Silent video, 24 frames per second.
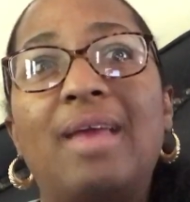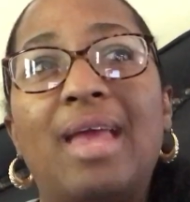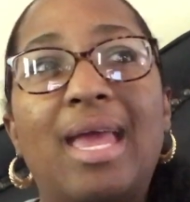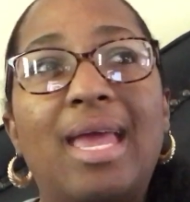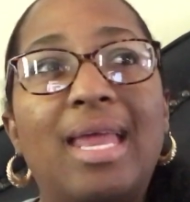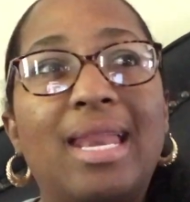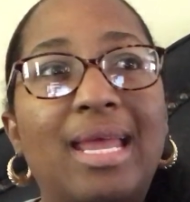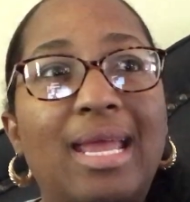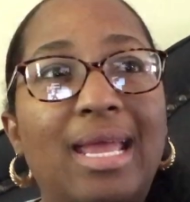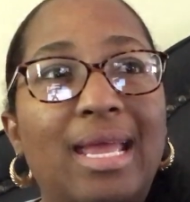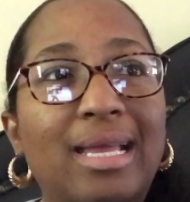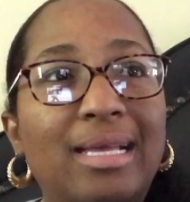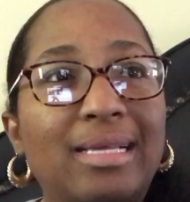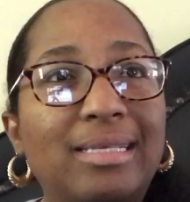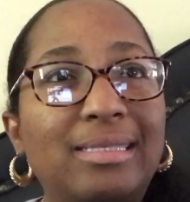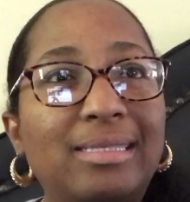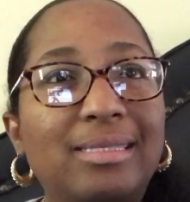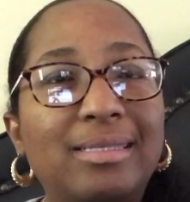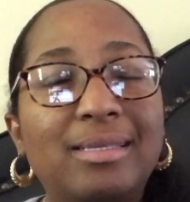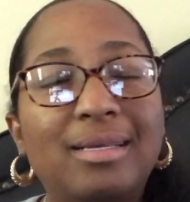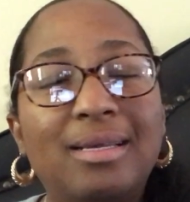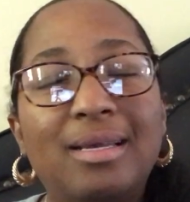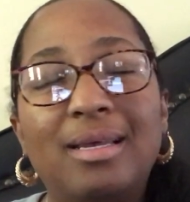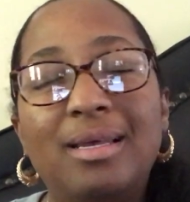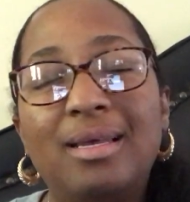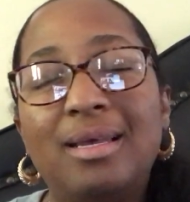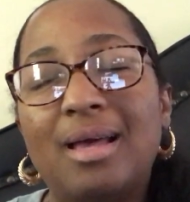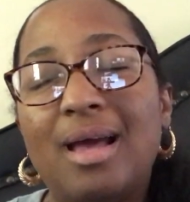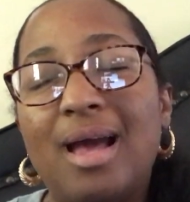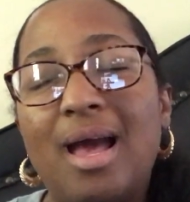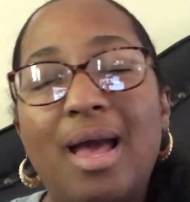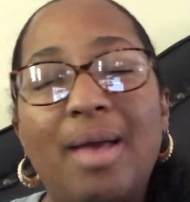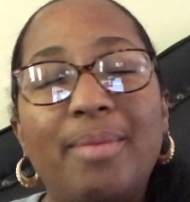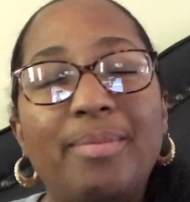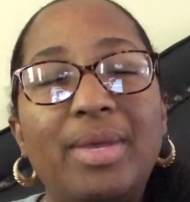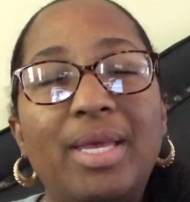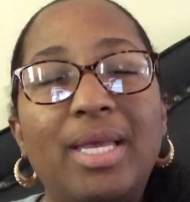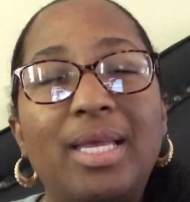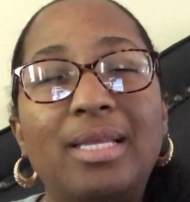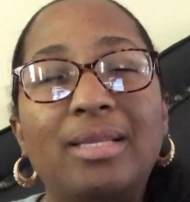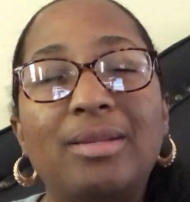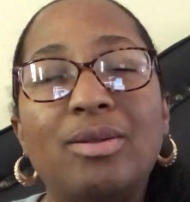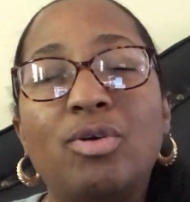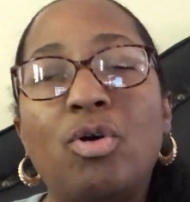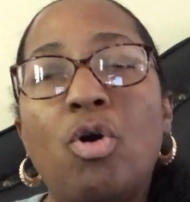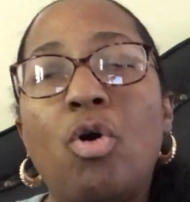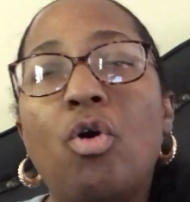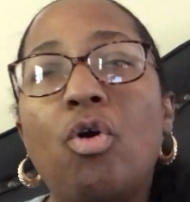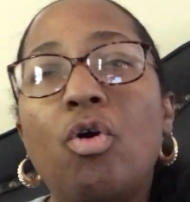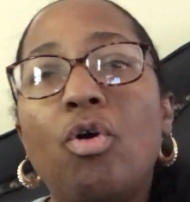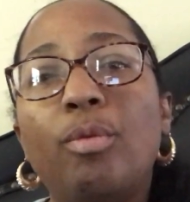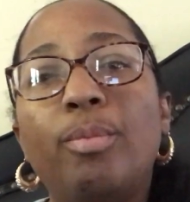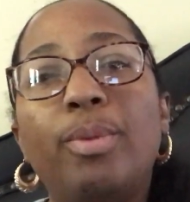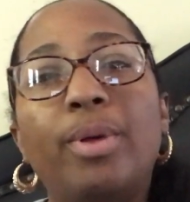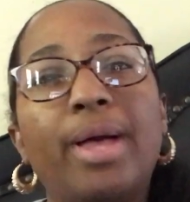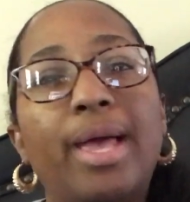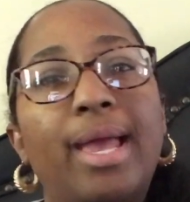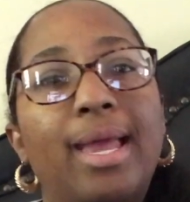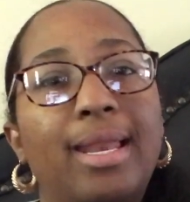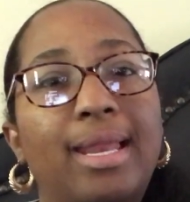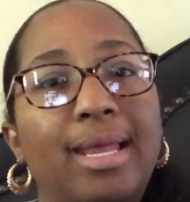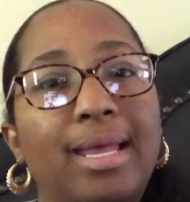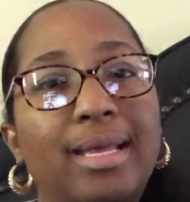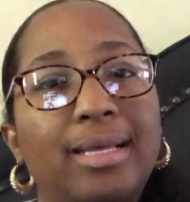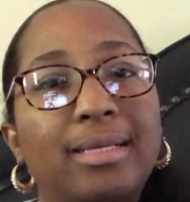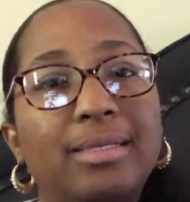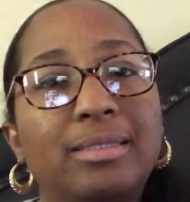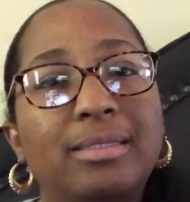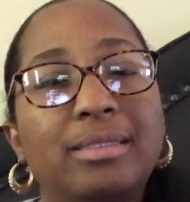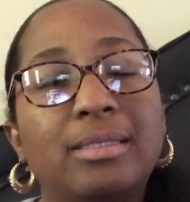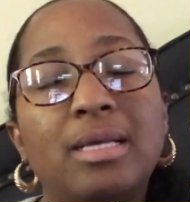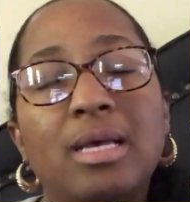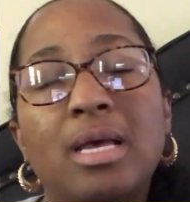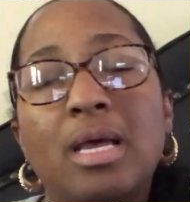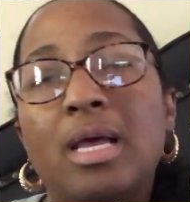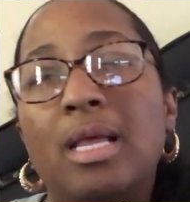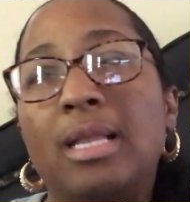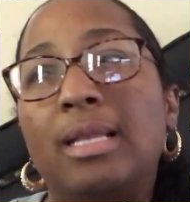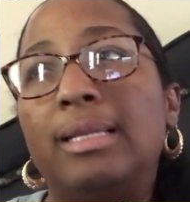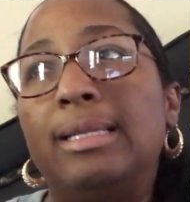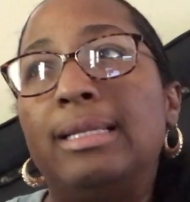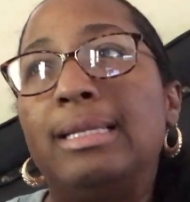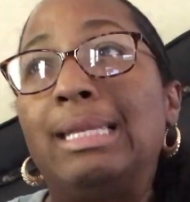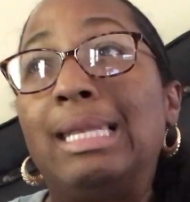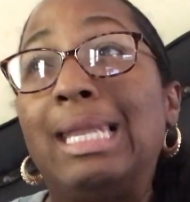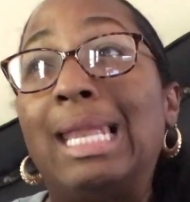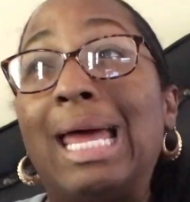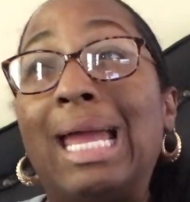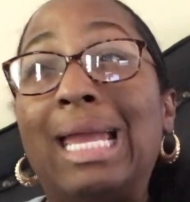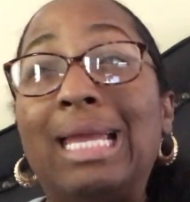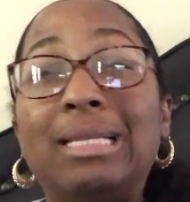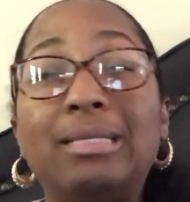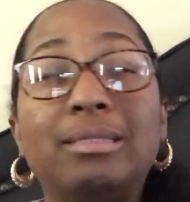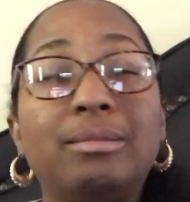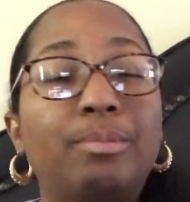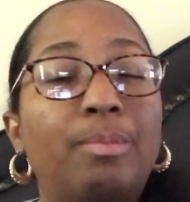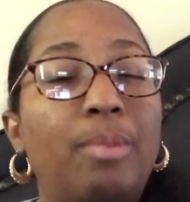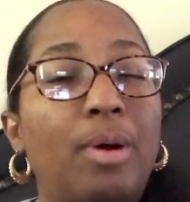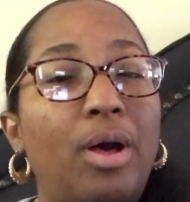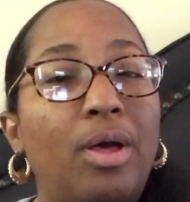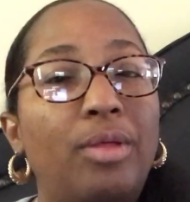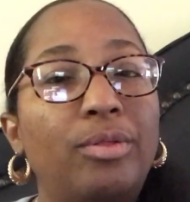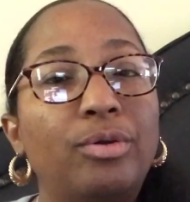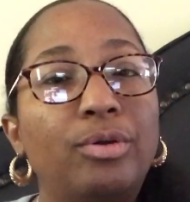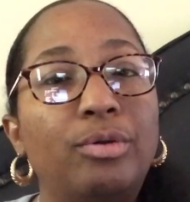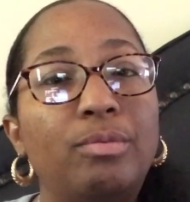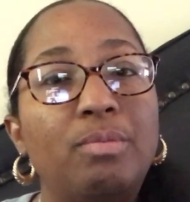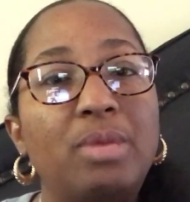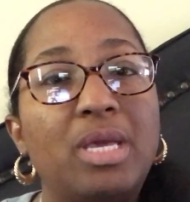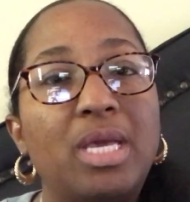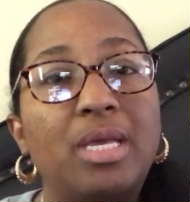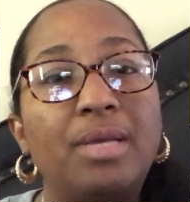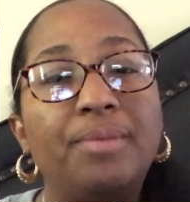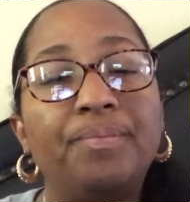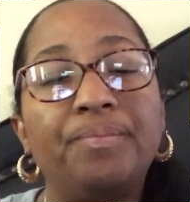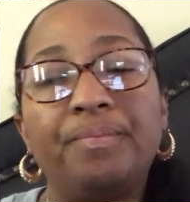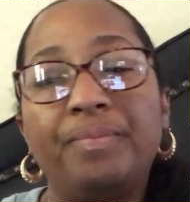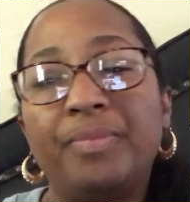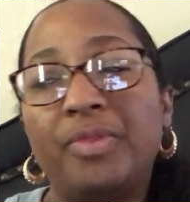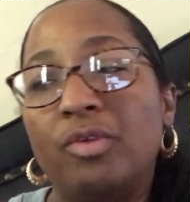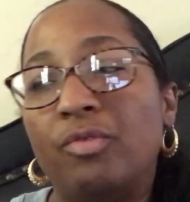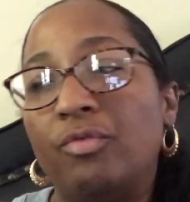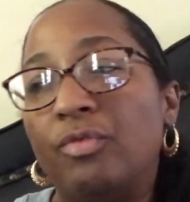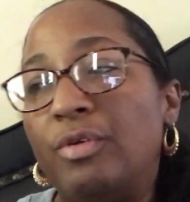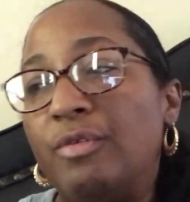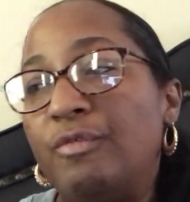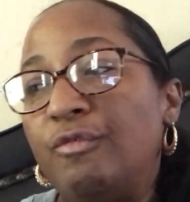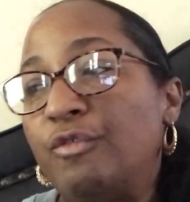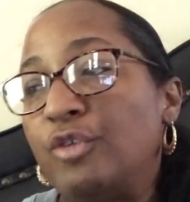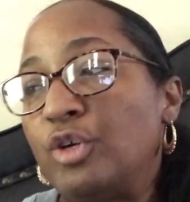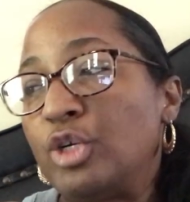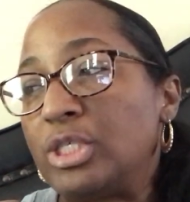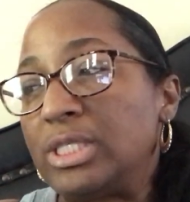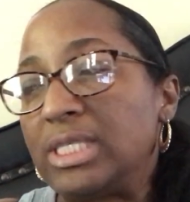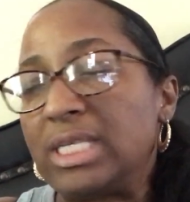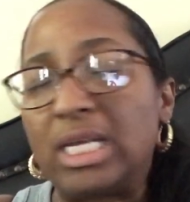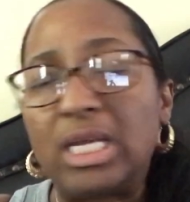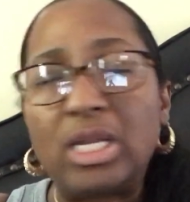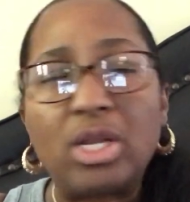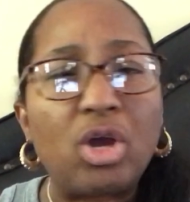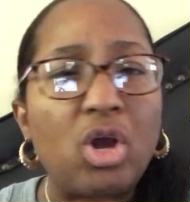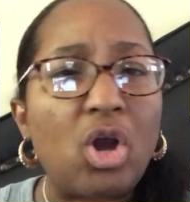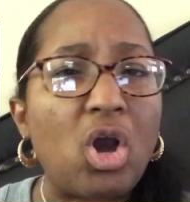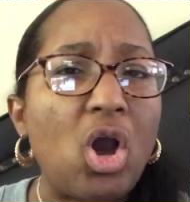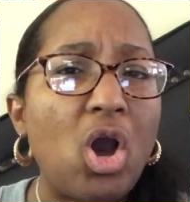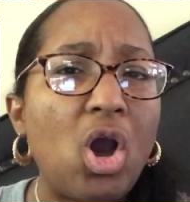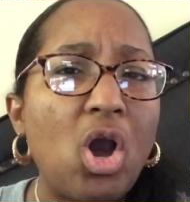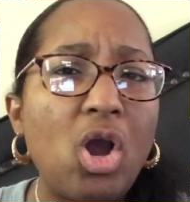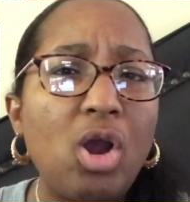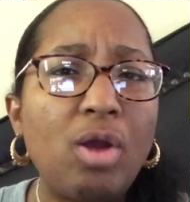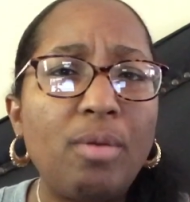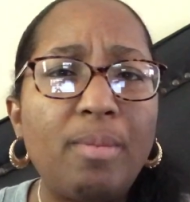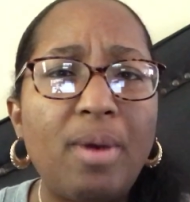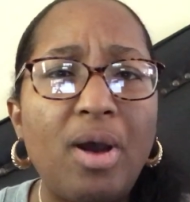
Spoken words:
headaches. I mean, horrible headaches. Light bothered me. Reversing in a car